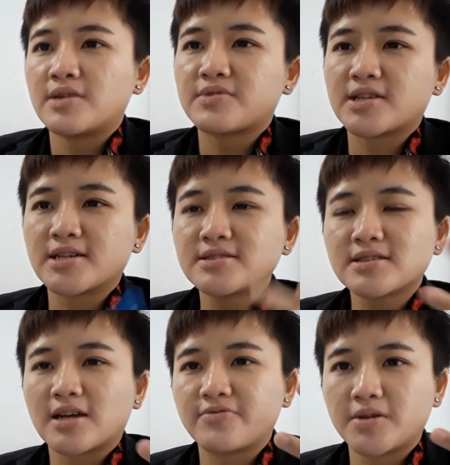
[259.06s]
If the larger
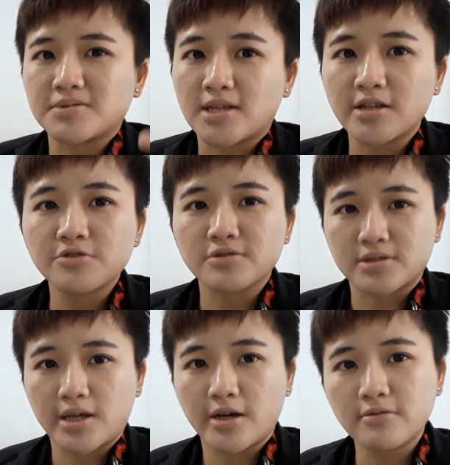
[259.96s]
time frame is telling you to
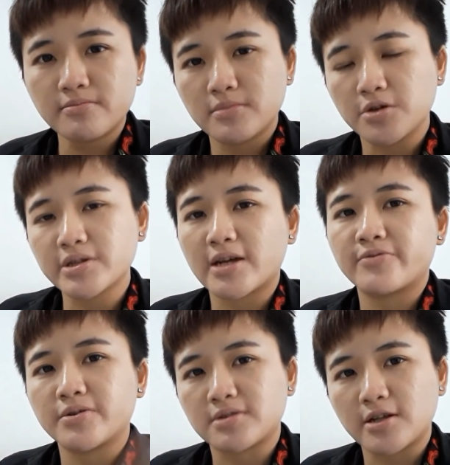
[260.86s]
sell, lower
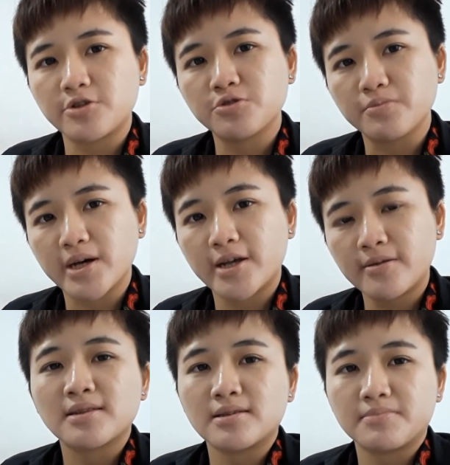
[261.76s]
time frame is telling you to
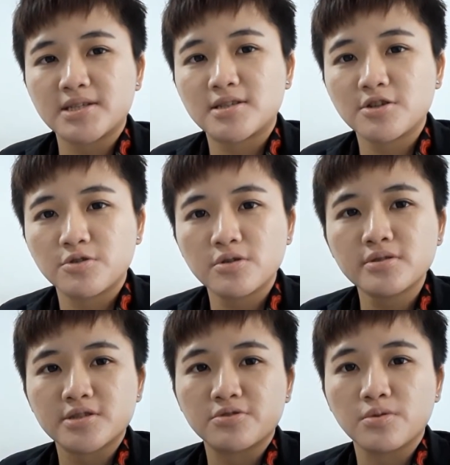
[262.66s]
buy, then the best thing to do
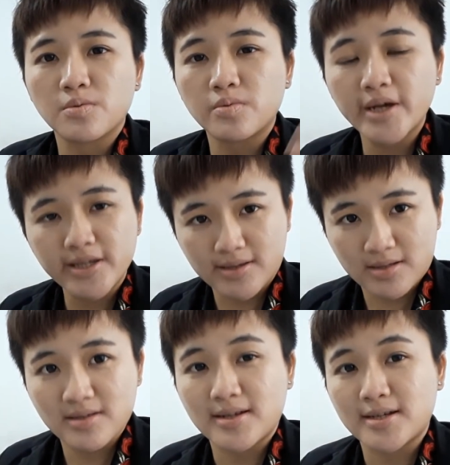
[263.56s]
is to
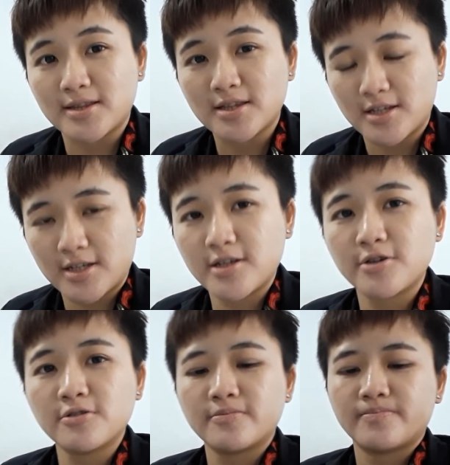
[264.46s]
wait
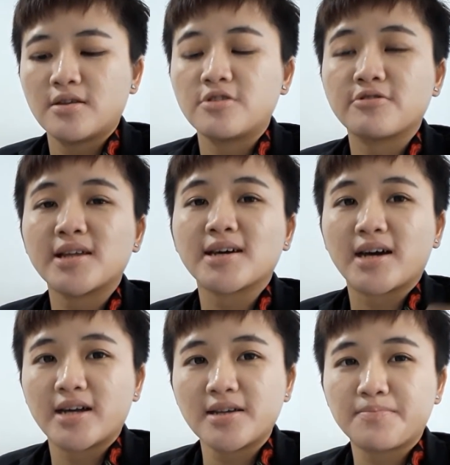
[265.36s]
until you get a
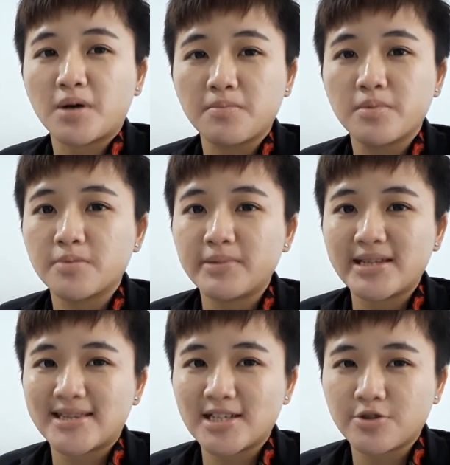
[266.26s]
higher
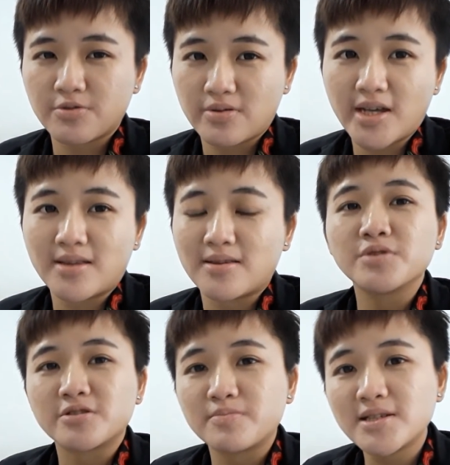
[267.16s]
probability trade,
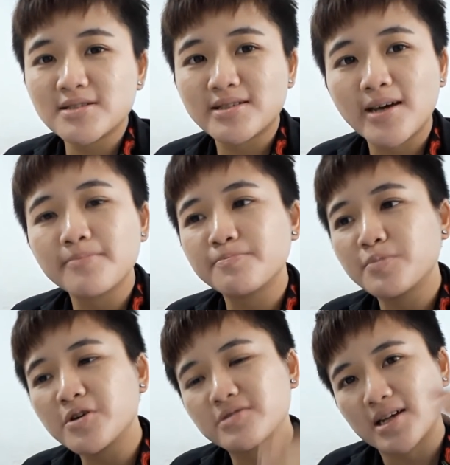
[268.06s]
which means that
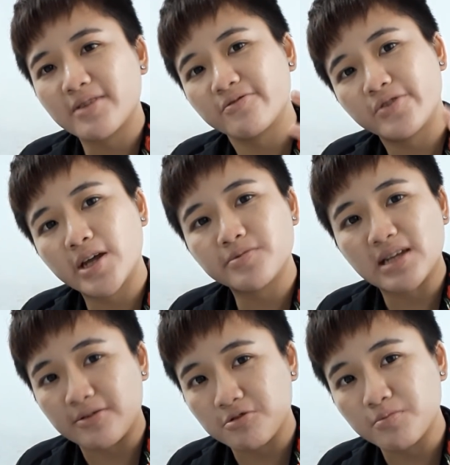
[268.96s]
both time frames
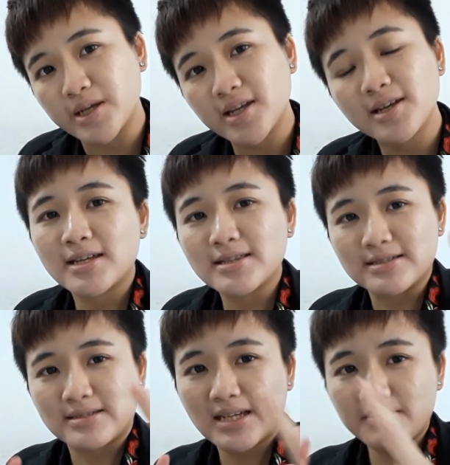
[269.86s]
have to be in
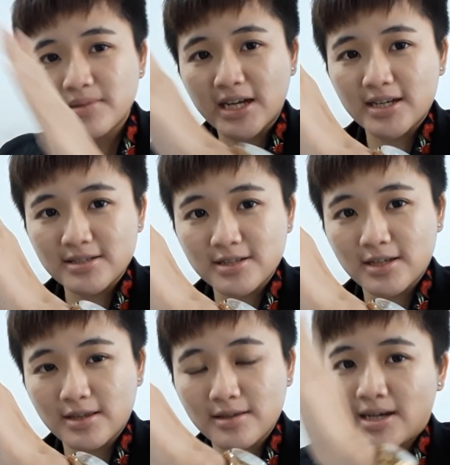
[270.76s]
the same
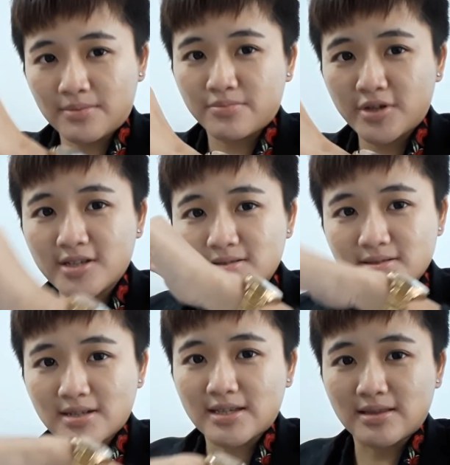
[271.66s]
direction,
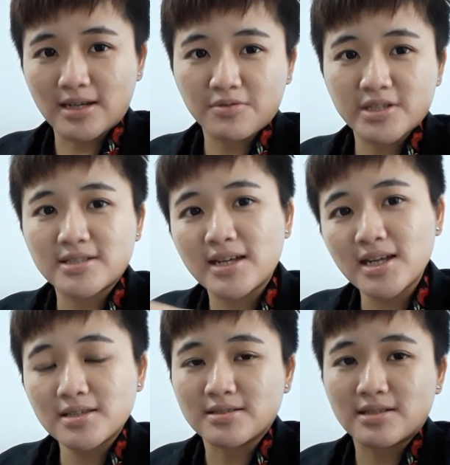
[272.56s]
upwards and downwards
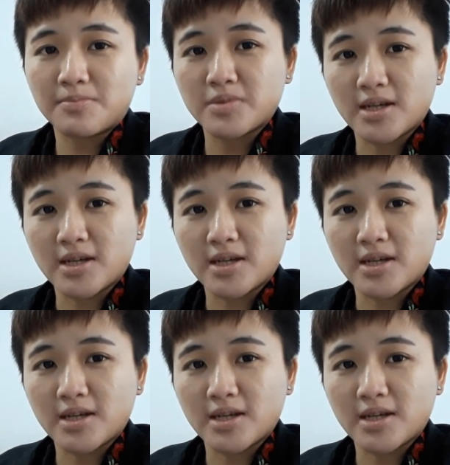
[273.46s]
at the same